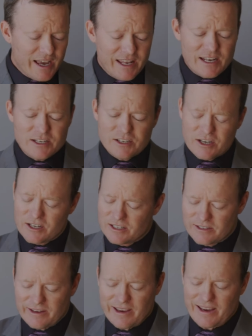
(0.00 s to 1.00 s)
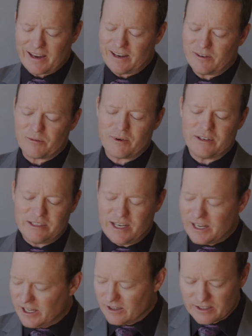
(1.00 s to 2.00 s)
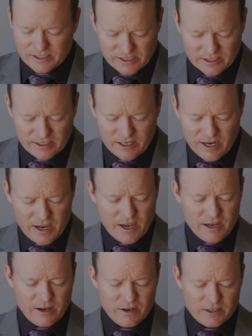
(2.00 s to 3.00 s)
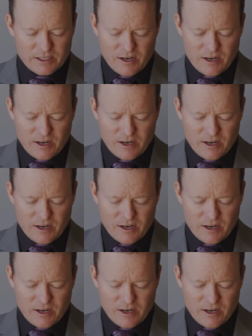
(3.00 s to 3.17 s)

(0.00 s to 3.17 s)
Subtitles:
It is just a ridiculously good